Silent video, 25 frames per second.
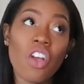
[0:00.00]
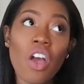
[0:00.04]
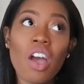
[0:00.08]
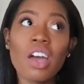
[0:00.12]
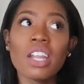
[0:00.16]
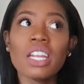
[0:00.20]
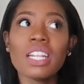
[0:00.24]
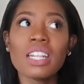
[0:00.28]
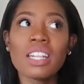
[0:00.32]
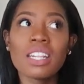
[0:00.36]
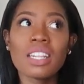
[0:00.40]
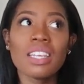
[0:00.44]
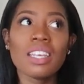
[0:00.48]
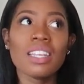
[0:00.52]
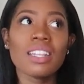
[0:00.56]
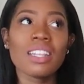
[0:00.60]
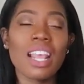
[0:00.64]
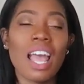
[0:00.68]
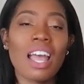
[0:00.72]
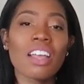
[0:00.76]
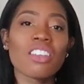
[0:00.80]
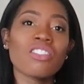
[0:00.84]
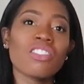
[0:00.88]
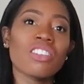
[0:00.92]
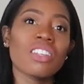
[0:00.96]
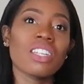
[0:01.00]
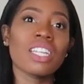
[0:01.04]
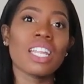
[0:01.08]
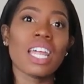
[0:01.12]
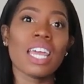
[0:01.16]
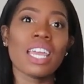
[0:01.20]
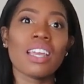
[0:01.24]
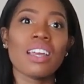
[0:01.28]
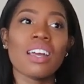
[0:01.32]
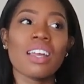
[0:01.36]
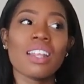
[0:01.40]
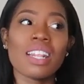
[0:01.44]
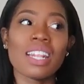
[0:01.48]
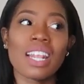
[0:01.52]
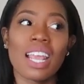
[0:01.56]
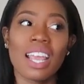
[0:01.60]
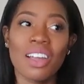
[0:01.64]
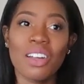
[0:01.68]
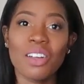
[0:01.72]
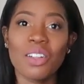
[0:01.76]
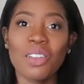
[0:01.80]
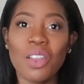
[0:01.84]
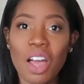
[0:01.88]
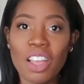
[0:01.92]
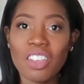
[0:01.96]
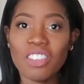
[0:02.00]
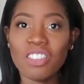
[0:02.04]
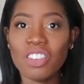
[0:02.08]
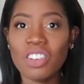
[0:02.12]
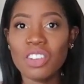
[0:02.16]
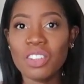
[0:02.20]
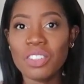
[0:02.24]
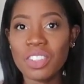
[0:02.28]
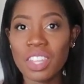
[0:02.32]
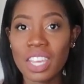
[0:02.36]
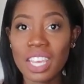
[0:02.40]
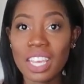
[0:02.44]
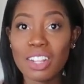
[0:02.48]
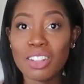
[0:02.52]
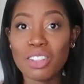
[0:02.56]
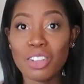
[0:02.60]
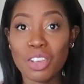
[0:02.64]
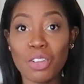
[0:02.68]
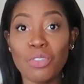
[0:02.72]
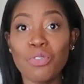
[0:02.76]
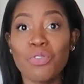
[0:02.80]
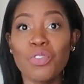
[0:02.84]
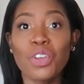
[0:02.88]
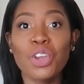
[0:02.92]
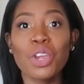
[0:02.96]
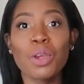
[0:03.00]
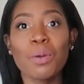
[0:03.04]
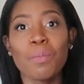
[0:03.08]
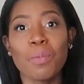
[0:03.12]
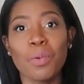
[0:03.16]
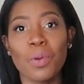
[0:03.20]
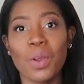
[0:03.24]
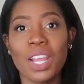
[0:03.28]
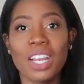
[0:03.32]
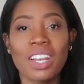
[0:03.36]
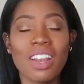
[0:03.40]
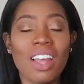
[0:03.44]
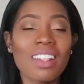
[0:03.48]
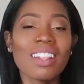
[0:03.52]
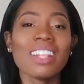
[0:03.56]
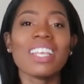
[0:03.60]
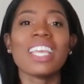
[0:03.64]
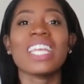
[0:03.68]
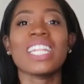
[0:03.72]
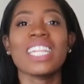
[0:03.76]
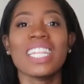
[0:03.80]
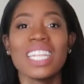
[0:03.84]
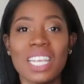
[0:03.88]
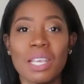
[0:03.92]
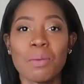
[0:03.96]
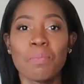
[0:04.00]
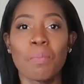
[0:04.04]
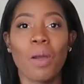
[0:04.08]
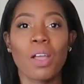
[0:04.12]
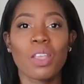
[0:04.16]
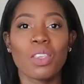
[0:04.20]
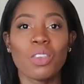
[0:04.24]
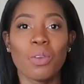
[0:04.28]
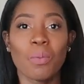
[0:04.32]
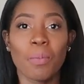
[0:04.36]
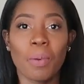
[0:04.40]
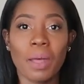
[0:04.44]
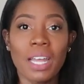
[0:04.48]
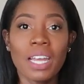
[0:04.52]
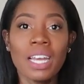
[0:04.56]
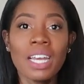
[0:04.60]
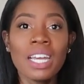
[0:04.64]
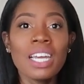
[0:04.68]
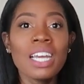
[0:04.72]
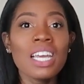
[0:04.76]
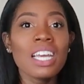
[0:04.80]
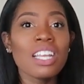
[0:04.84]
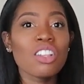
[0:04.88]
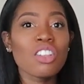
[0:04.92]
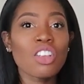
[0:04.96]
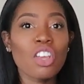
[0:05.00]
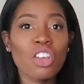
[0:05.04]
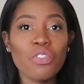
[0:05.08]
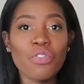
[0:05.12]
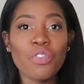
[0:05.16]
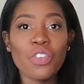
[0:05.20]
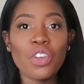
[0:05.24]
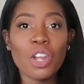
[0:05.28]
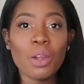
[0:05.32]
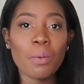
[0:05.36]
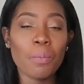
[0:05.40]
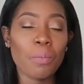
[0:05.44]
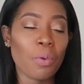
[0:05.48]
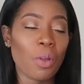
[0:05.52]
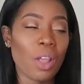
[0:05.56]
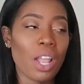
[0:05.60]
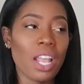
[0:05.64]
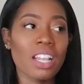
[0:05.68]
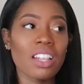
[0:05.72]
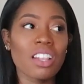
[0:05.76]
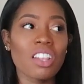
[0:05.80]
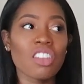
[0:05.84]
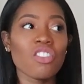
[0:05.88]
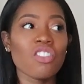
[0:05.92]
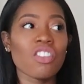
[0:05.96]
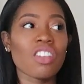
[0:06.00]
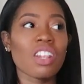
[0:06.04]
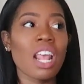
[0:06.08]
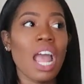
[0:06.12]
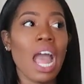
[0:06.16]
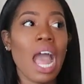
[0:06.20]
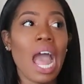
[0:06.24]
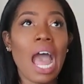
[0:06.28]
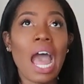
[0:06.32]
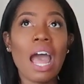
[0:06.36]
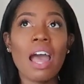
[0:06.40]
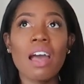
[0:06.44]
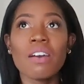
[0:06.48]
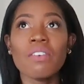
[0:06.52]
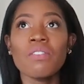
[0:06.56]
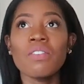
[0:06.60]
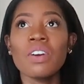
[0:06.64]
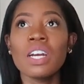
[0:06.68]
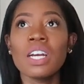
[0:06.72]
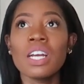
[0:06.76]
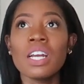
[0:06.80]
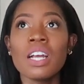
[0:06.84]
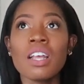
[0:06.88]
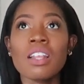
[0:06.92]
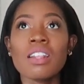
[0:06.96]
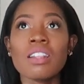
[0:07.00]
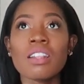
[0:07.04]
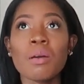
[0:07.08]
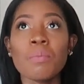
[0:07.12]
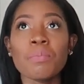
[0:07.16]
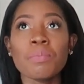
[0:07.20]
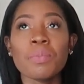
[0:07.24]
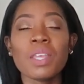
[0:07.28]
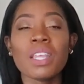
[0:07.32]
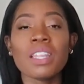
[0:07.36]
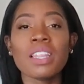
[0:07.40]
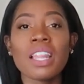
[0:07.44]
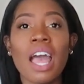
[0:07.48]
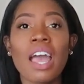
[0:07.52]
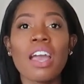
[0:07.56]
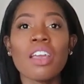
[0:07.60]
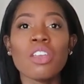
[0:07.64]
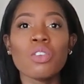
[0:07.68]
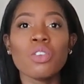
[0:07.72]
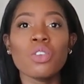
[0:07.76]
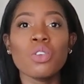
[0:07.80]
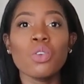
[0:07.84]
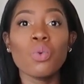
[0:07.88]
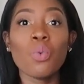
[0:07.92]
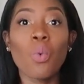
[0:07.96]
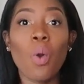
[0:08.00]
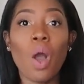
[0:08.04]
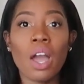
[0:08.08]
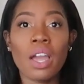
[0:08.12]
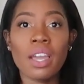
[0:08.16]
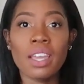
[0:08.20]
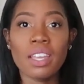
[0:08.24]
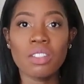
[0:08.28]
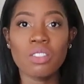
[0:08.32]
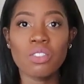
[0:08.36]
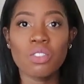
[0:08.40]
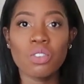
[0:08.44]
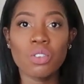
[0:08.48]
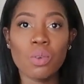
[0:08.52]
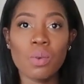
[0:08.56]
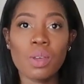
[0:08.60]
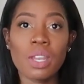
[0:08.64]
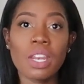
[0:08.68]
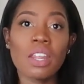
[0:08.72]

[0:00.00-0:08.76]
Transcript: Honestly, it's actually like a psychological thing. It's good for your brain, not to get deep on you, but it's good for your brain to just have something that you walk into